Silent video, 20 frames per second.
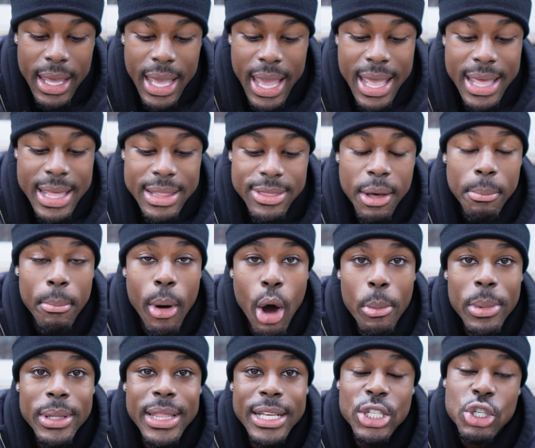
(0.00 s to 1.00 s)
and the
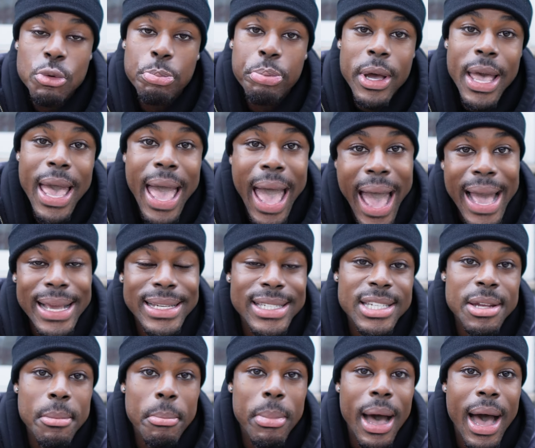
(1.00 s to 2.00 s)
moment that you put
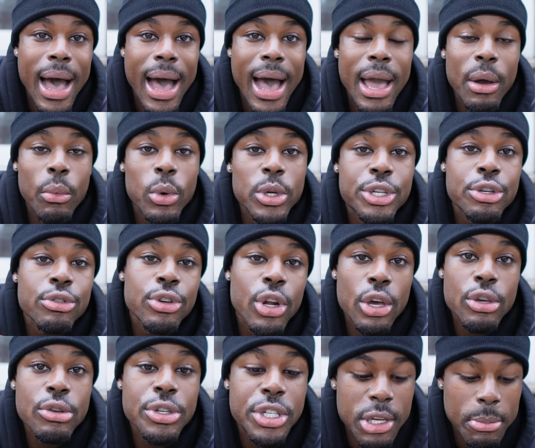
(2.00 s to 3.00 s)
action behind what you know
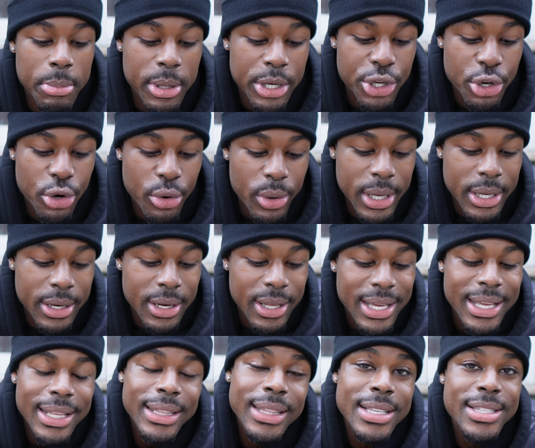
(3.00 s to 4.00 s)
you should be doing,
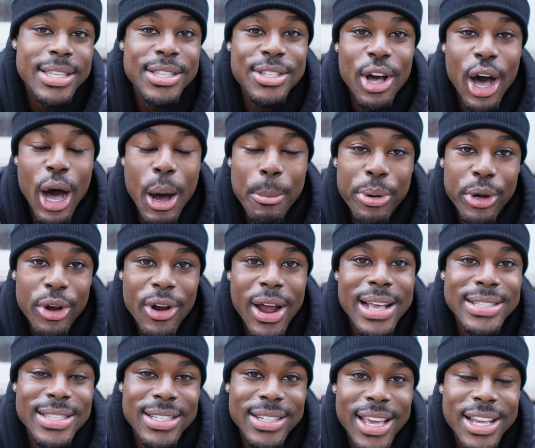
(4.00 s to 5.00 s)
this is called
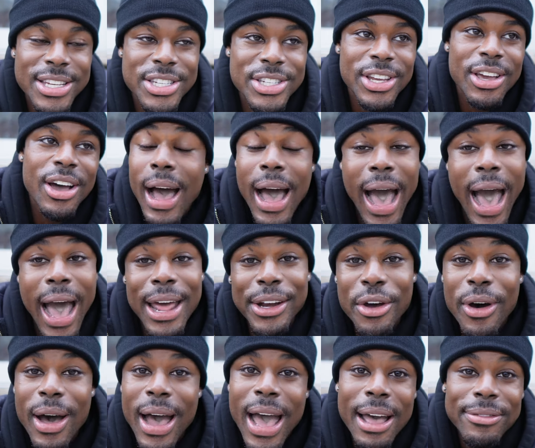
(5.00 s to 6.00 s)
procrastination. I
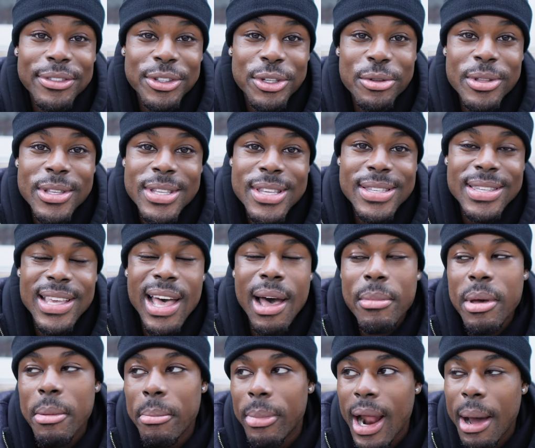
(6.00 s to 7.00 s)
know I have to do this
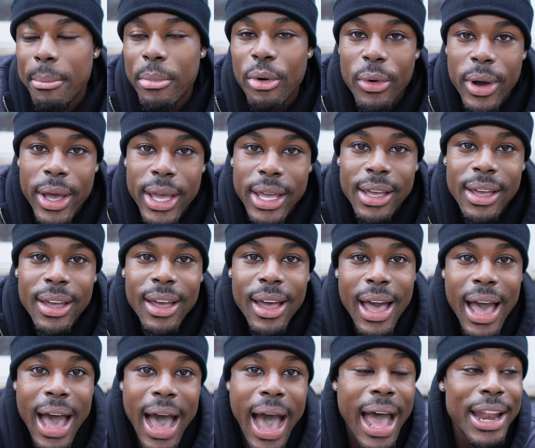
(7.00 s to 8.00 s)
assignment, but I'm gonna wait.
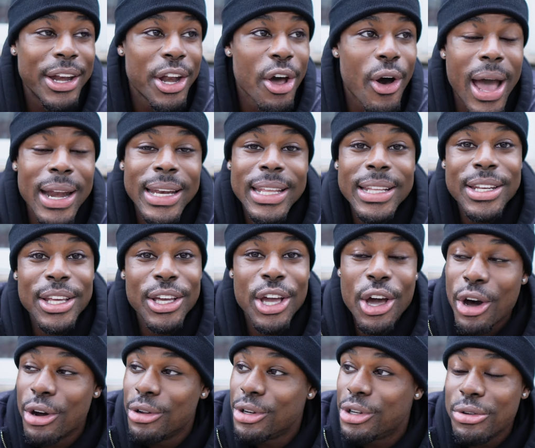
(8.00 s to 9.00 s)
I know I need to
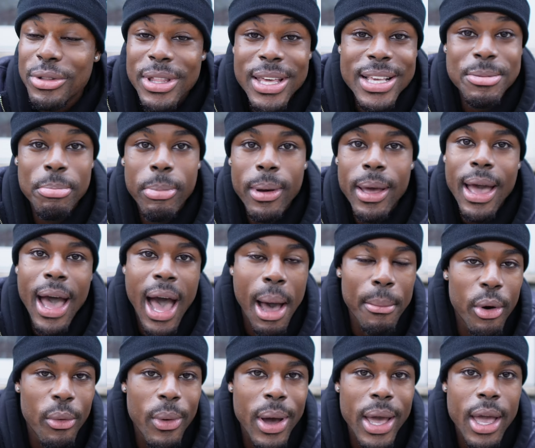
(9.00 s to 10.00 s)
go do this, but I'm
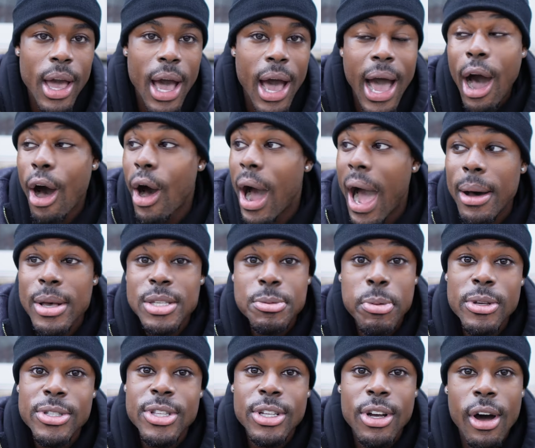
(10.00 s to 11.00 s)
away. I, I was
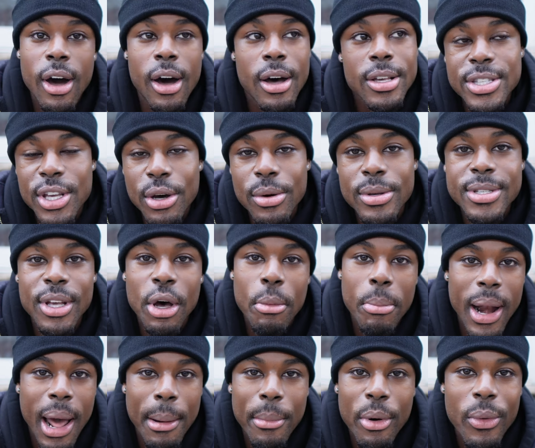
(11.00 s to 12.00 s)
supposed to call so and so,
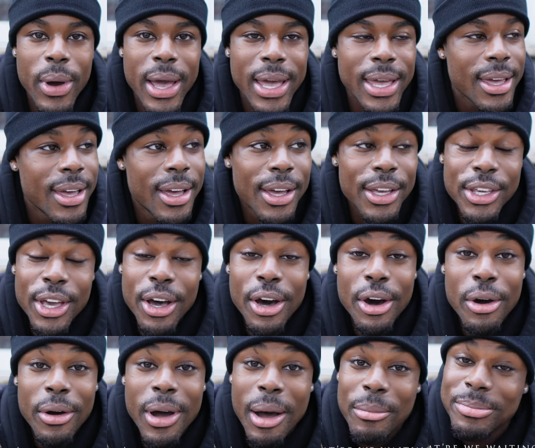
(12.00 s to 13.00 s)
but I'm away.
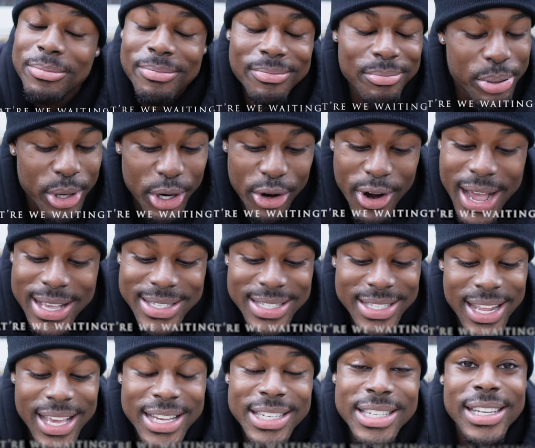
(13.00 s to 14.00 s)
Yo, I'm,
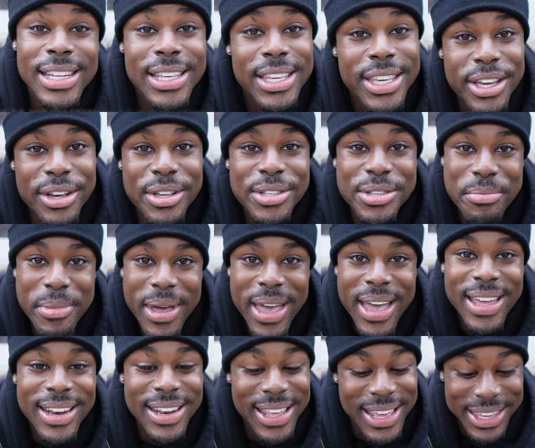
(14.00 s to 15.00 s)
procrastination it kills a
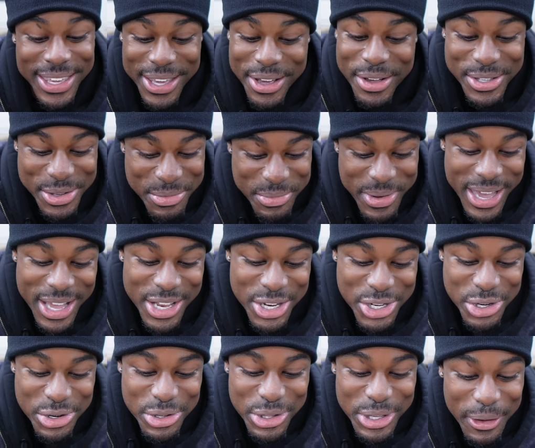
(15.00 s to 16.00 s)
man. It kills a man
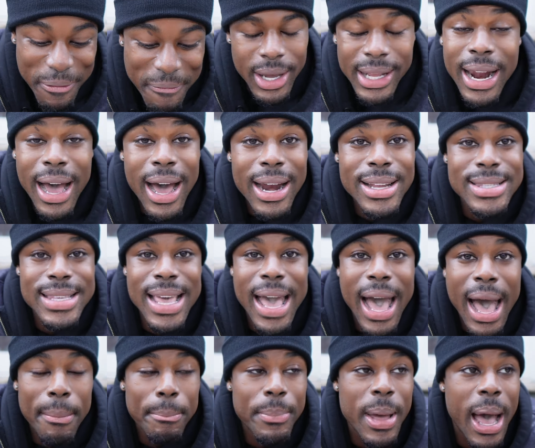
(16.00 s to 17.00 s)
truly. And honestly,
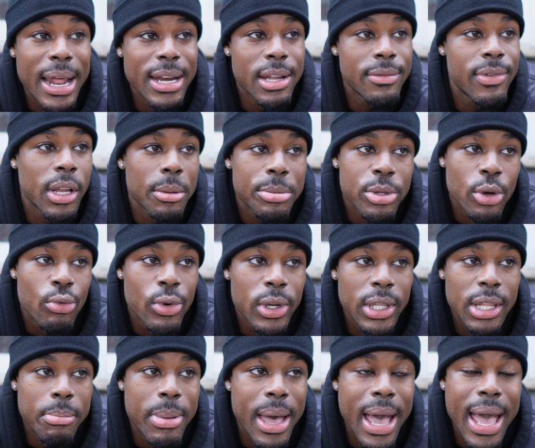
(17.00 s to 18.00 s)
I, I developed a
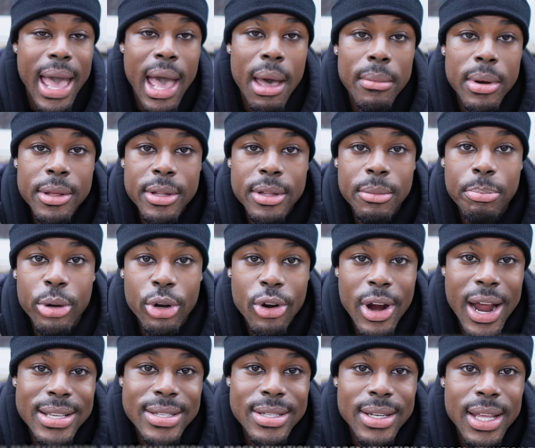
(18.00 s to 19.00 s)
really bad habit of
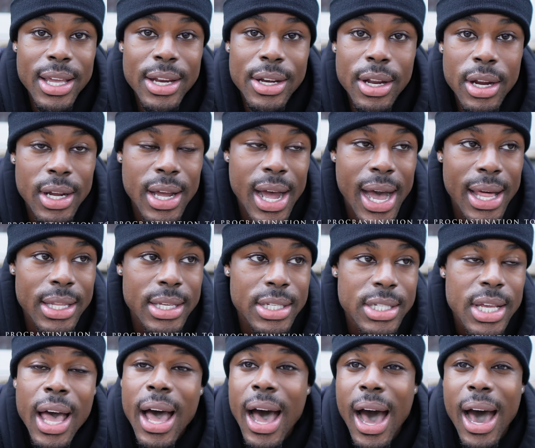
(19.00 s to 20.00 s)
procrastinating during college.
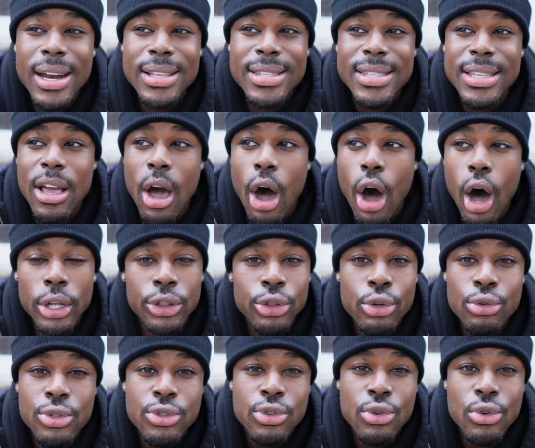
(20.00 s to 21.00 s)
Honestly, all
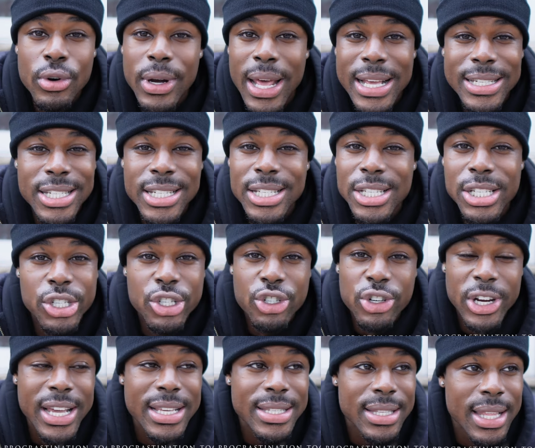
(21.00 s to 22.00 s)
through school, that shit just
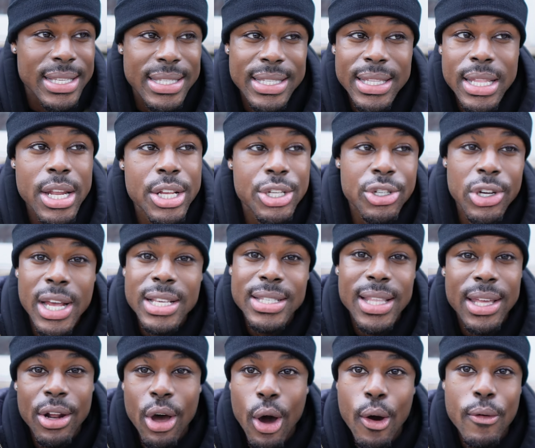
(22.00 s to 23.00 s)
translates, and then it
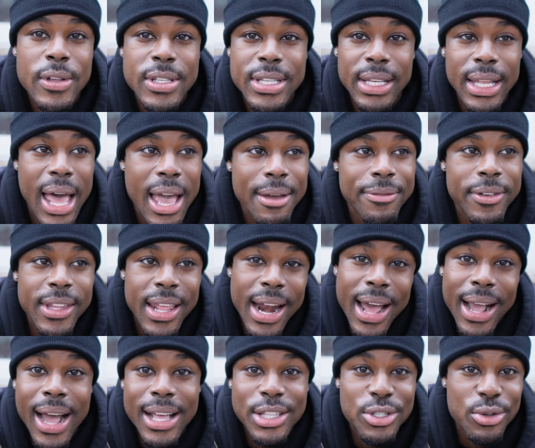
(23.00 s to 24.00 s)
translated over to life. And then I
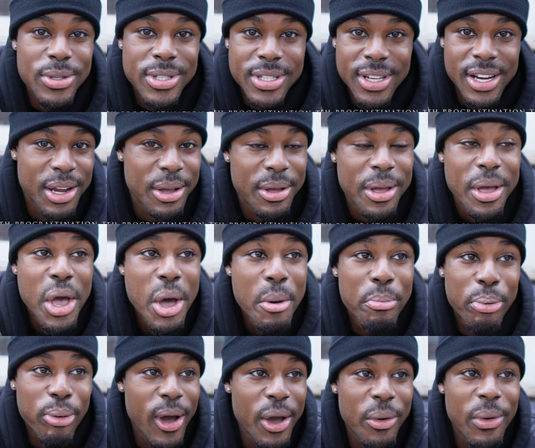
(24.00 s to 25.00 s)
got to a certain
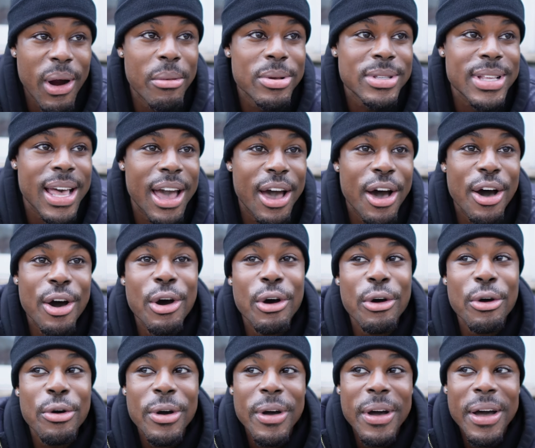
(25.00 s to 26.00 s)
point where I was like,
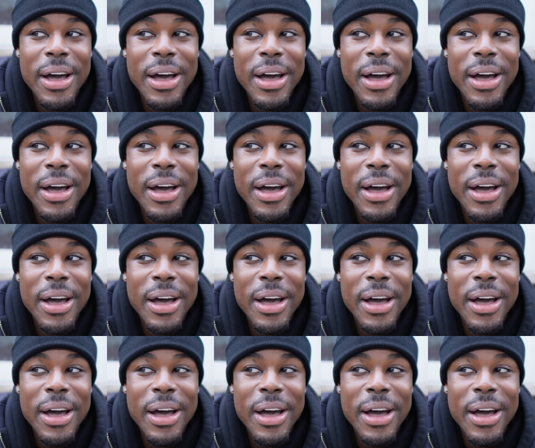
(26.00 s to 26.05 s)
oh,